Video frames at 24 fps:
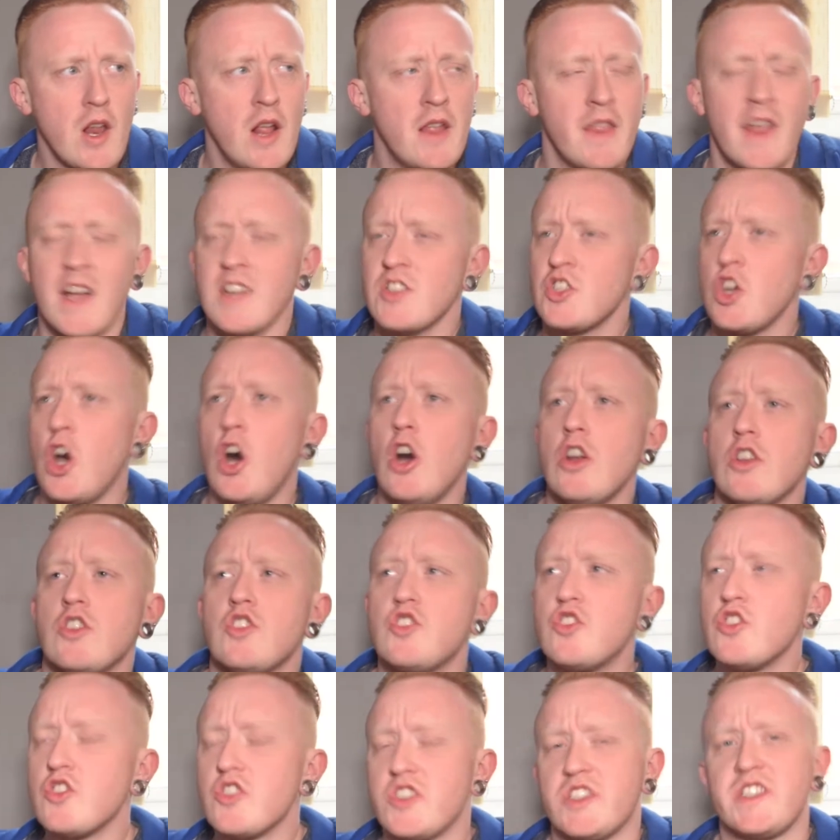that tartness
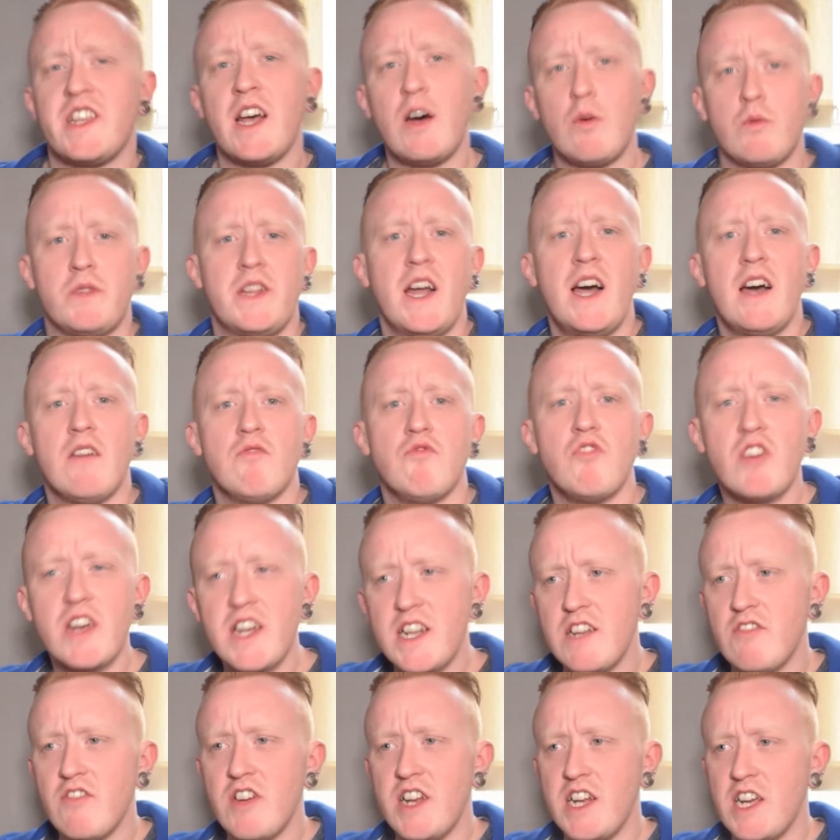does settle down
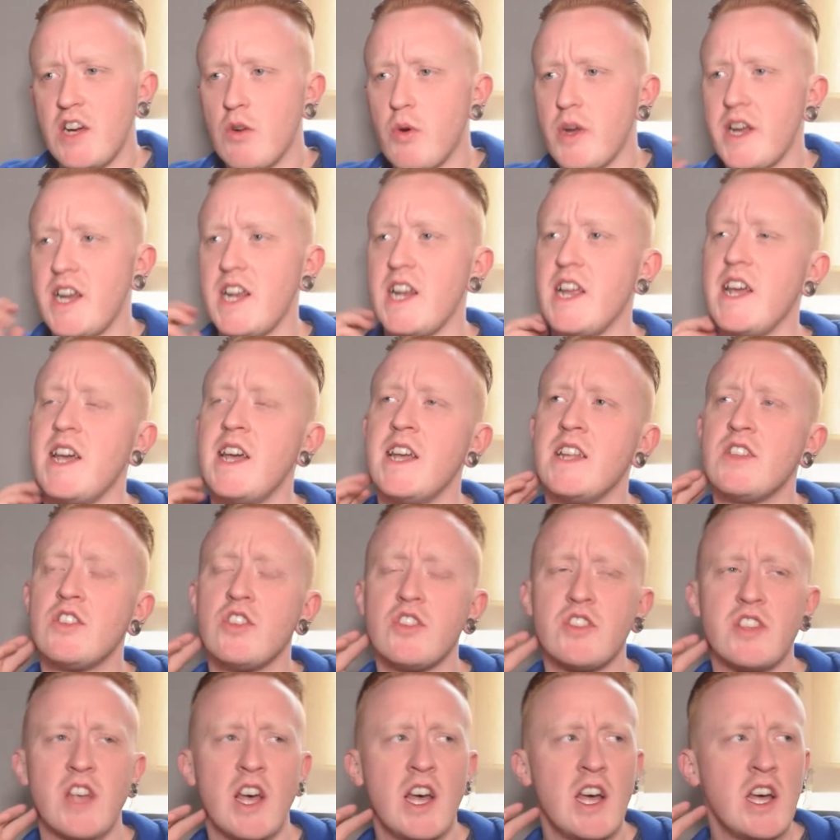really, really quickly. It
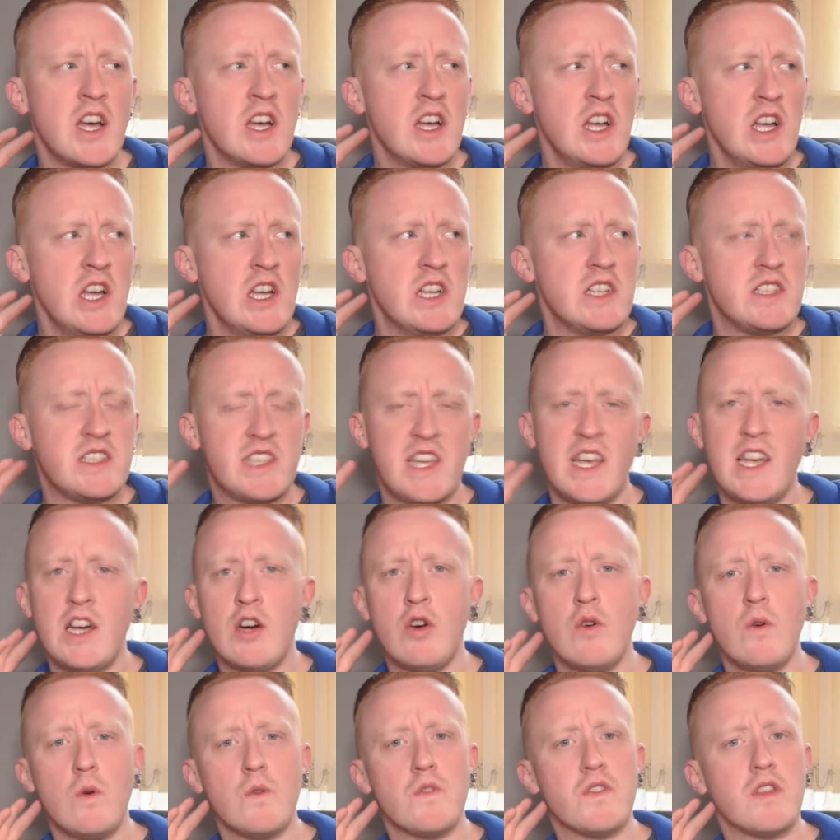just
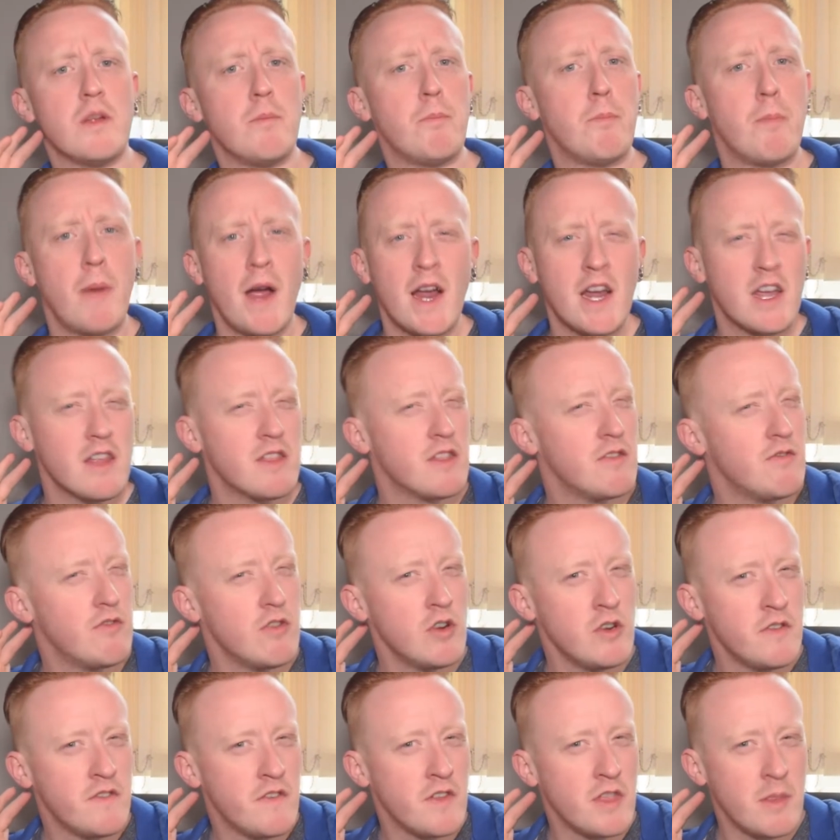tickles the back of the
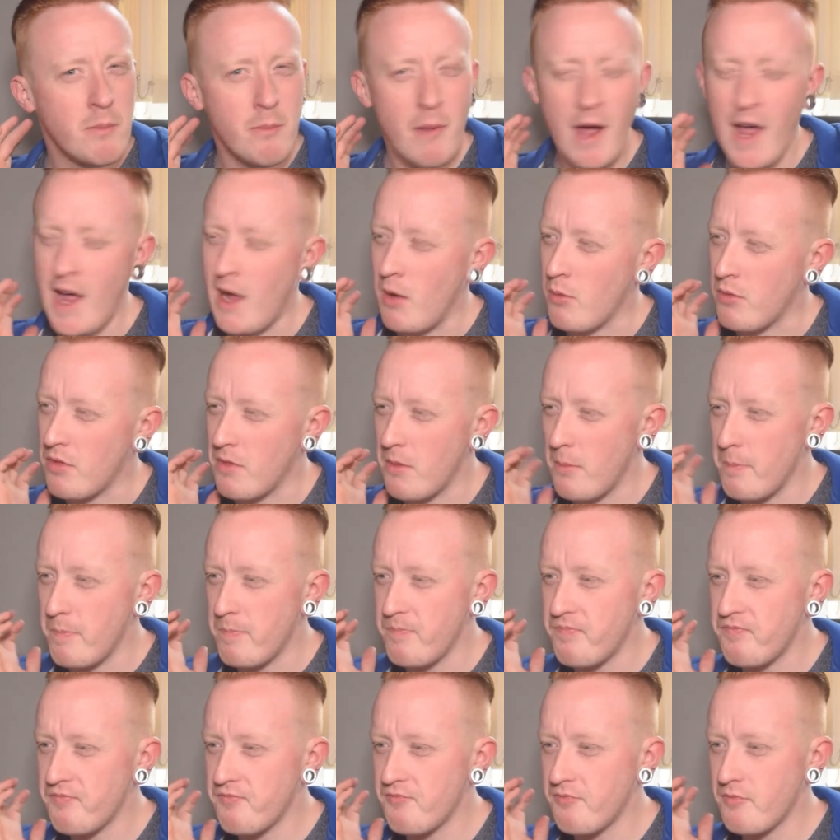roof of the mouth
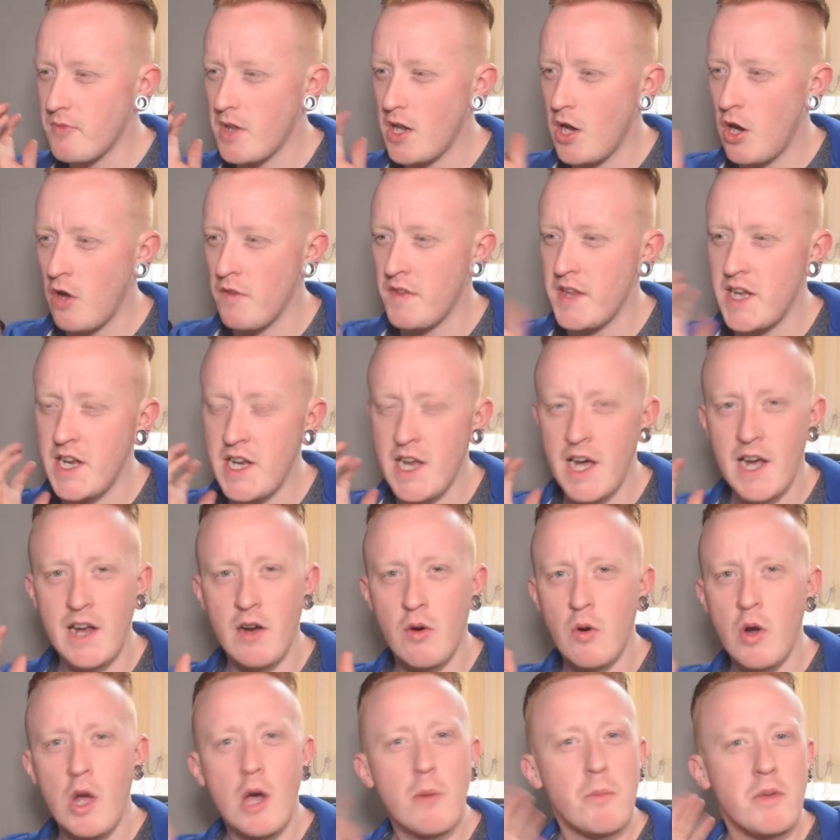on the
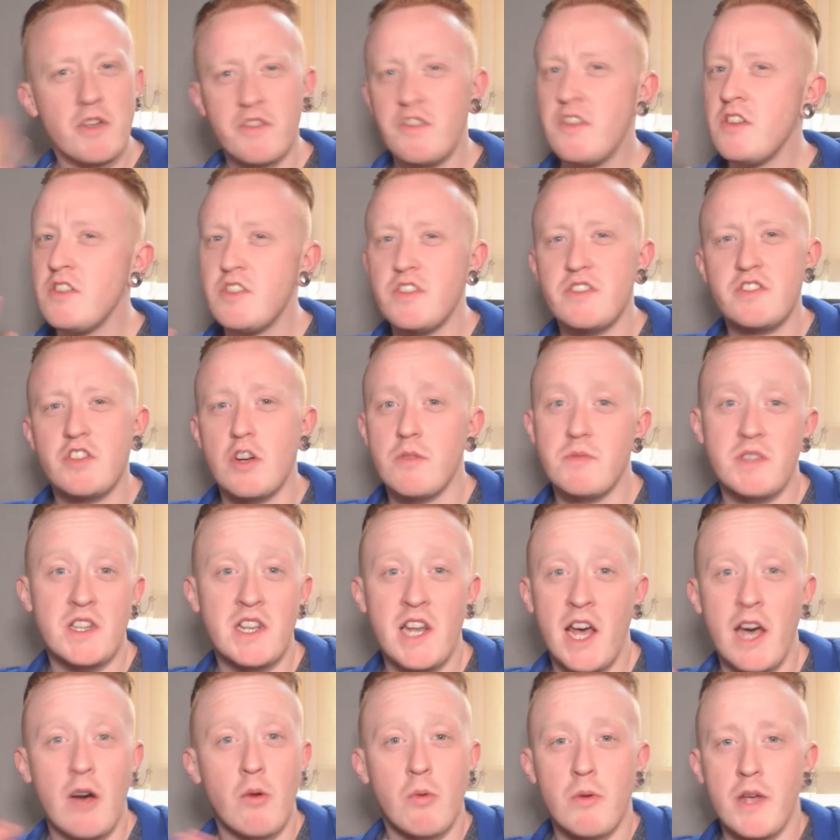inhale, but as soon as you stopped
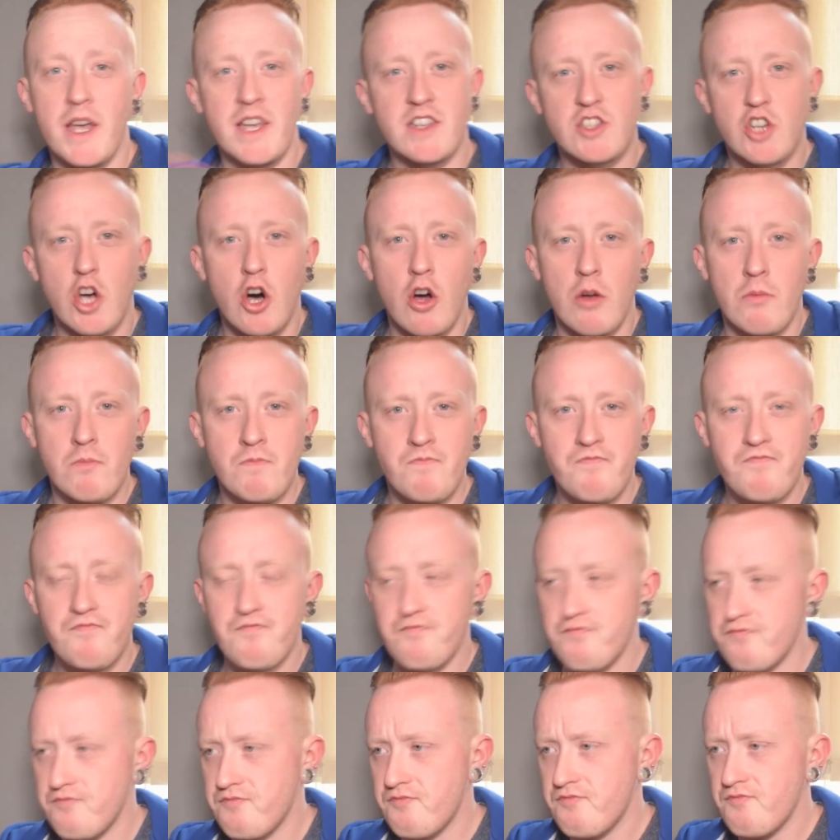inhale, it's gone.
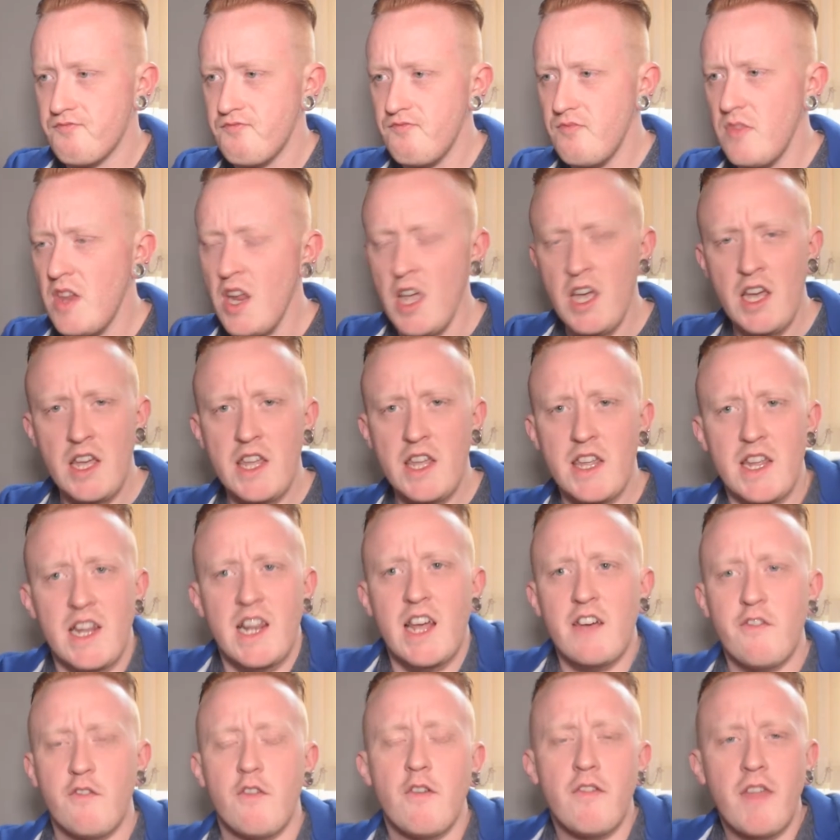You're
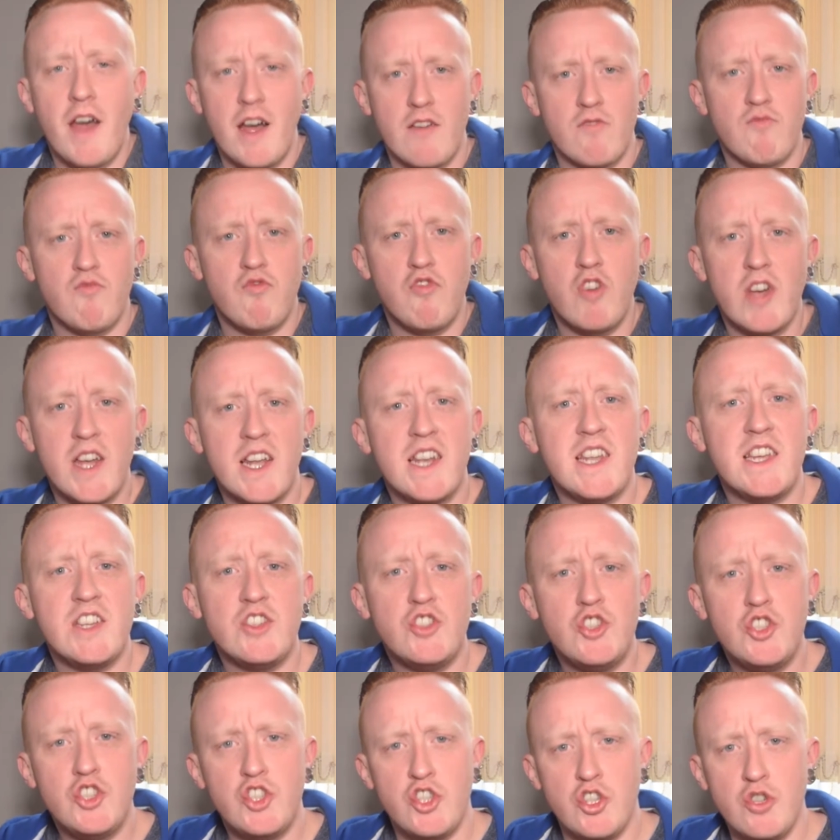left with that really
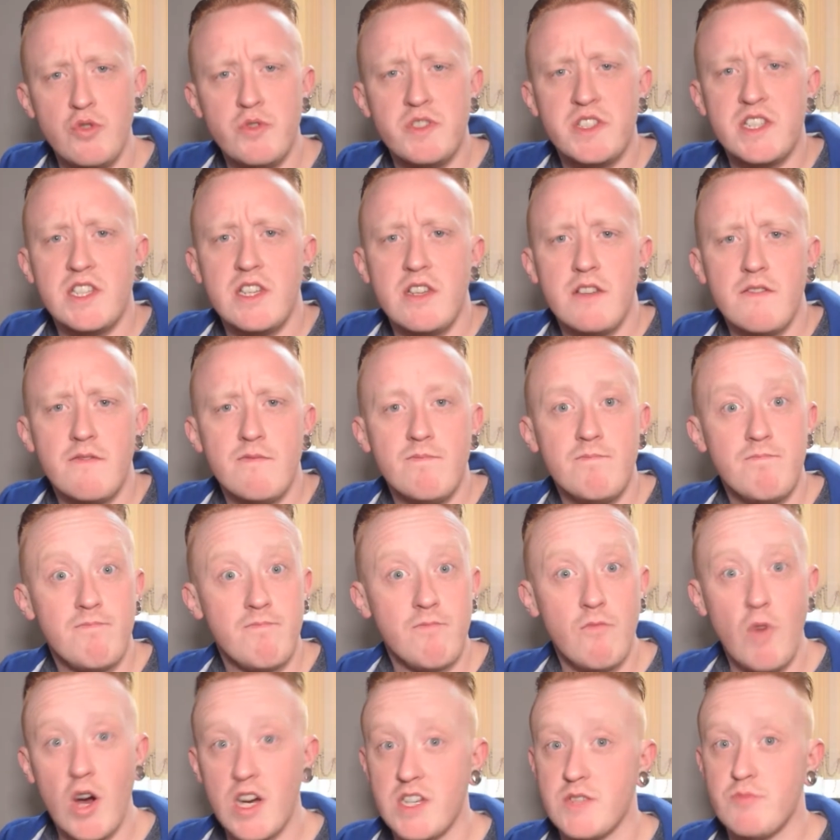juicy
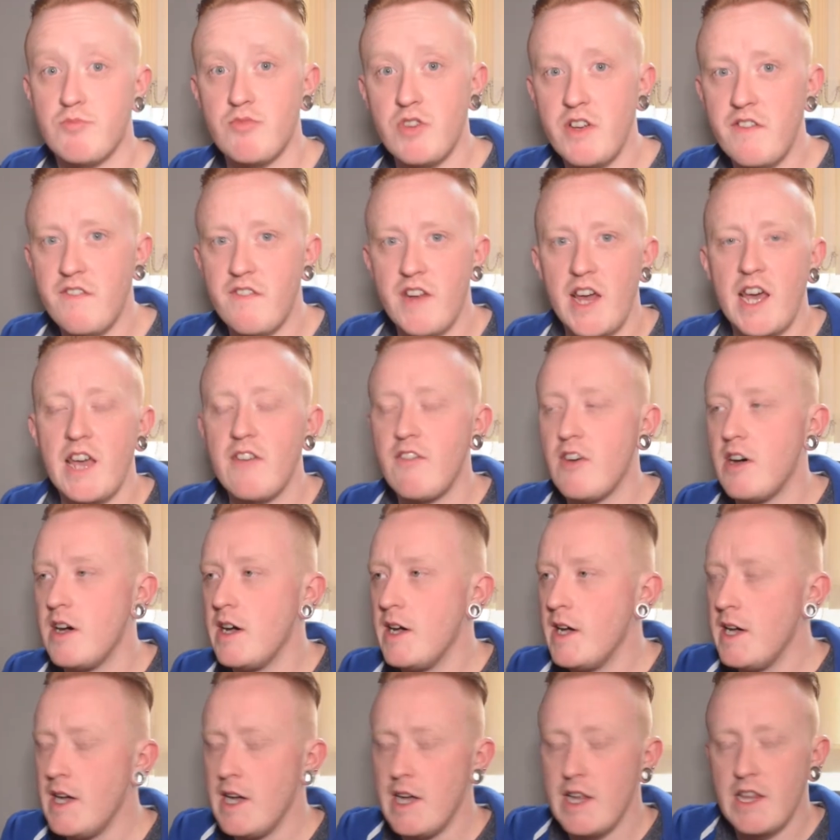raspberry flavour
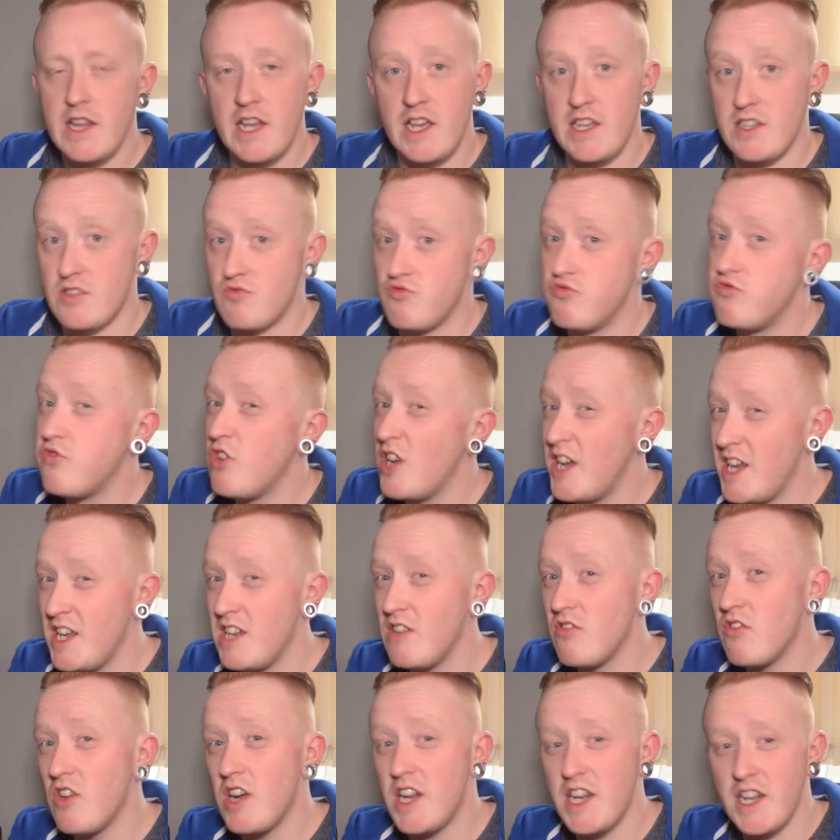that is really,
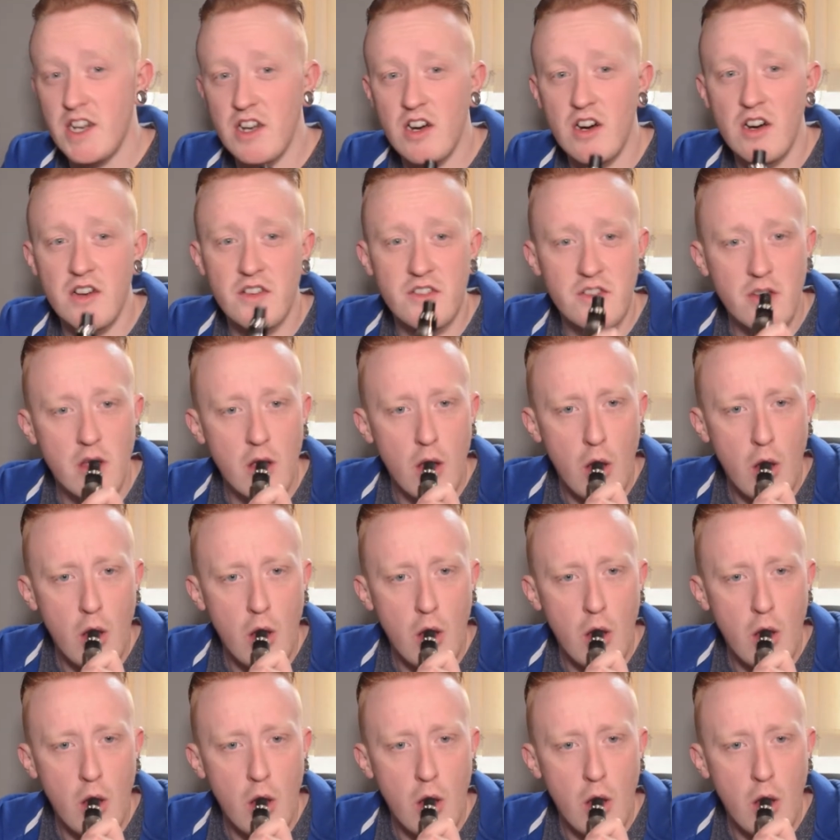really nice.